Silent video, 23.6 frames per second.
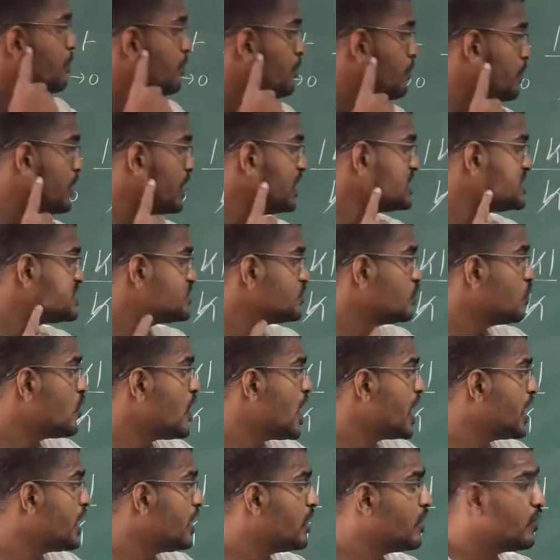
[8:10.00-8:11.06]
plus
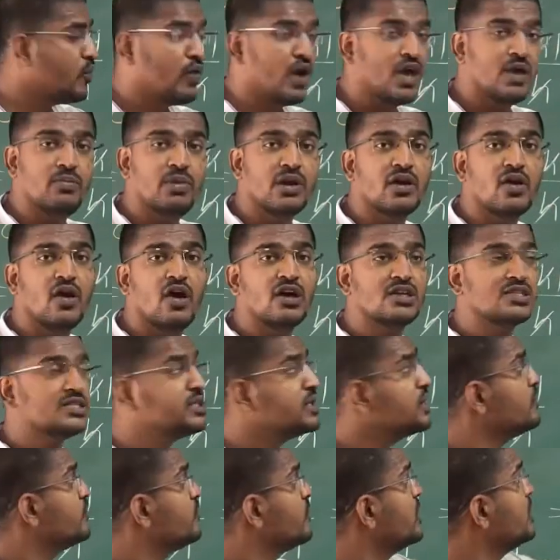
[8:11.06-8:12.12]
1. Why?
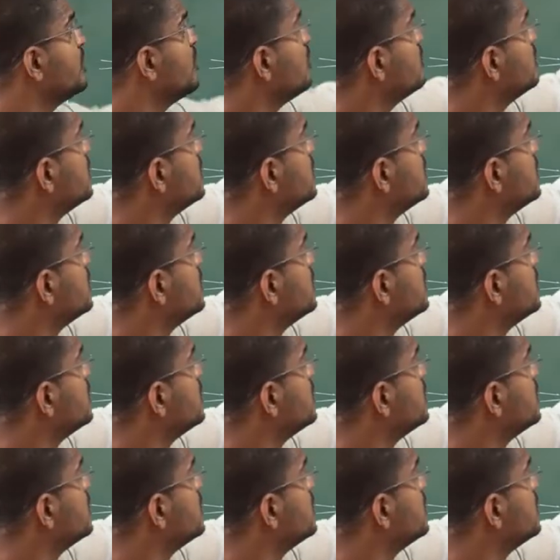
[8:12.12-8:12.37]
Because we know